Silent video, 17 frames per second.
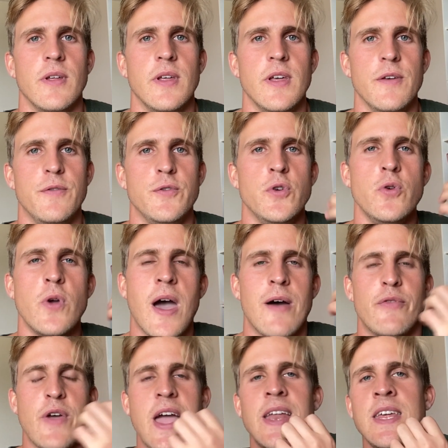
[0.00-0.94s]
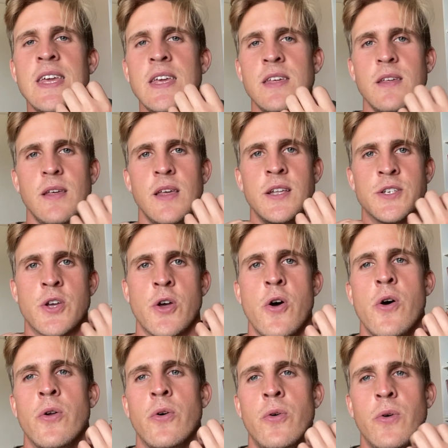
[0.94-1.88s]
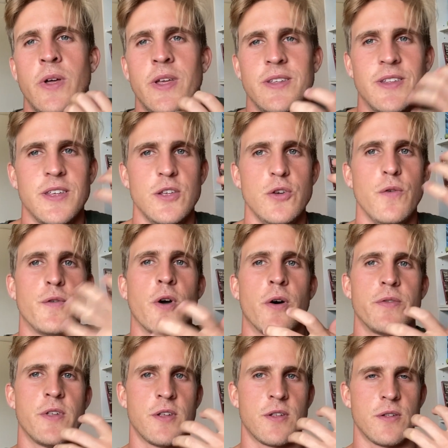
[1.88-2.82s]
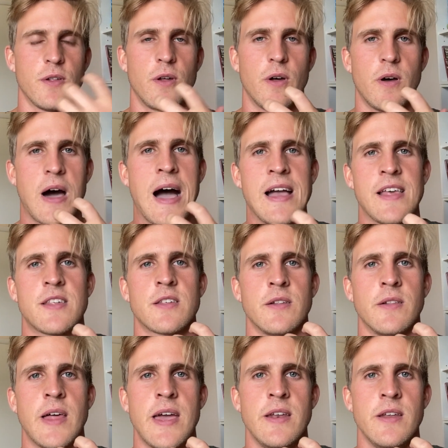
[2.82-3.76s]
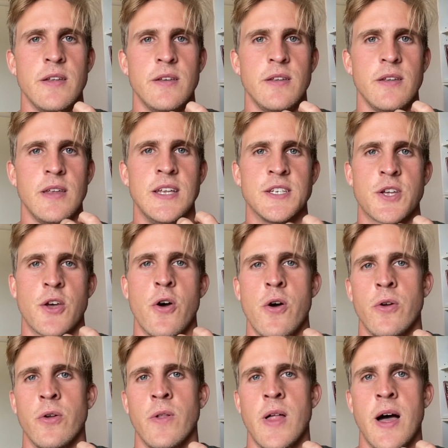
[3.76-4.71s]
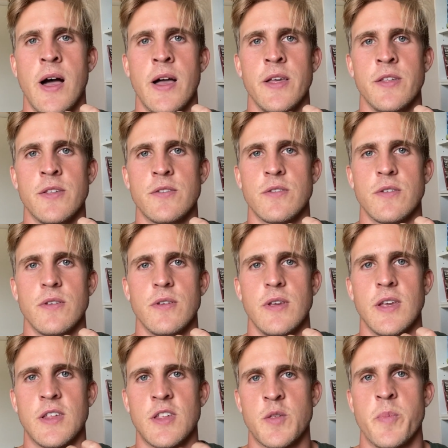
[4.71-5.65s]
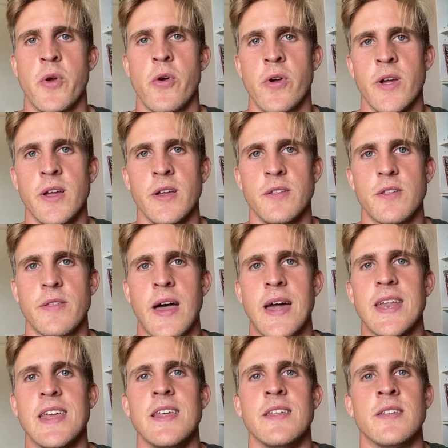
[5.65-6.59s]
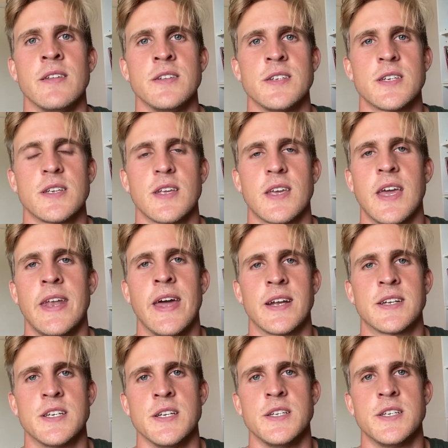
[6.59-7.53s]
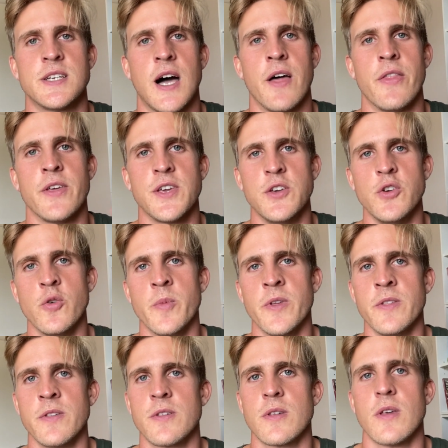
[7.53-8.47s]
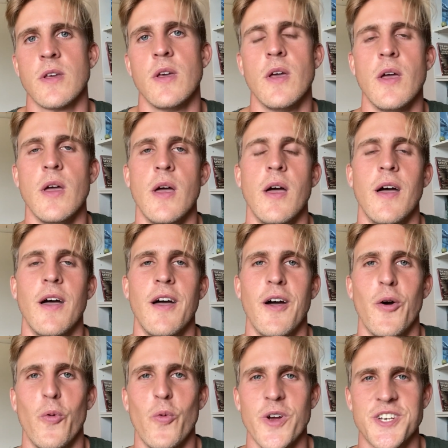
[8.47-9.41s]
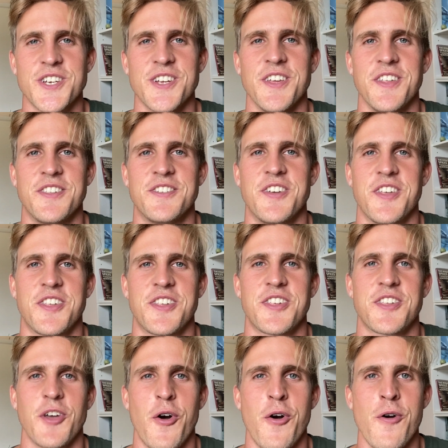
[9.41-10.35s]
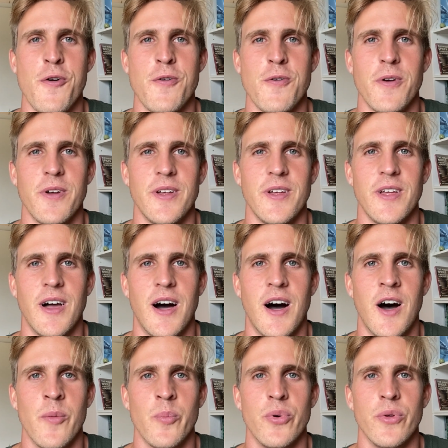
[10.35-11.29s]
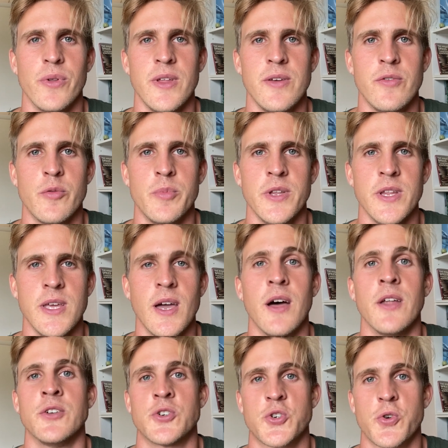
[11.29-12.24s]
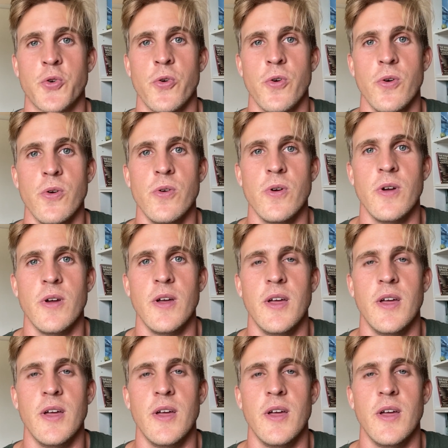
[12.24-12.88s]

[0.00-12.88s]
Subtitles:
if you have any internal, that you've got this isolated, internalized experience that isn't connected to other humans, which is just so unbelievably untrue